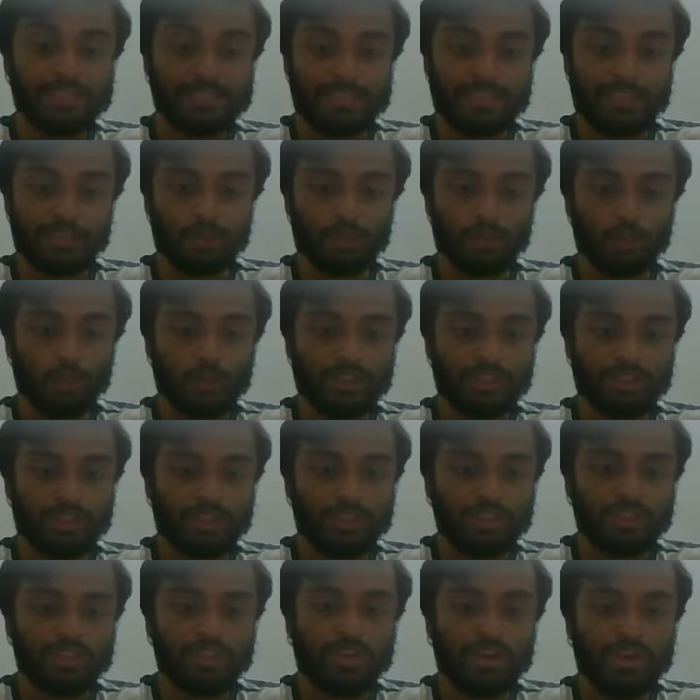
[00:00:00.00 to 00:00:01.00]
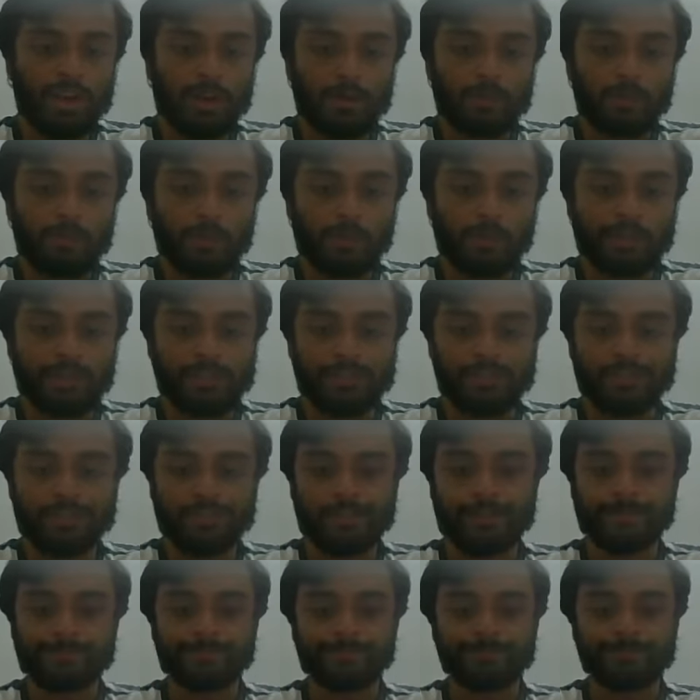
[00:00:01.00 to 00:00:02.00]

seen during this protest.